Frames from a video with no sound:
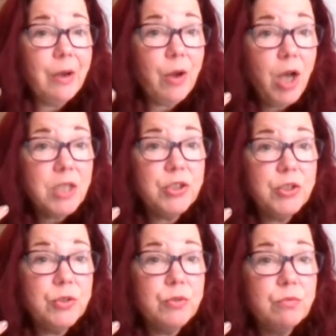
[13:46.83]
causing
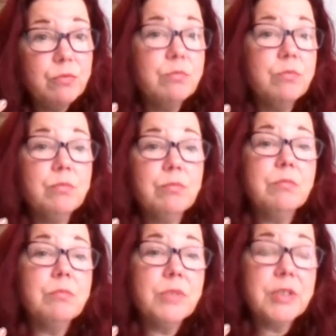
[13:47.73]
you
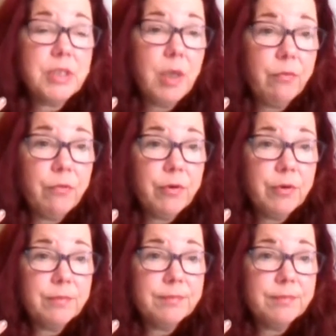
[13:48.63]
discomfort.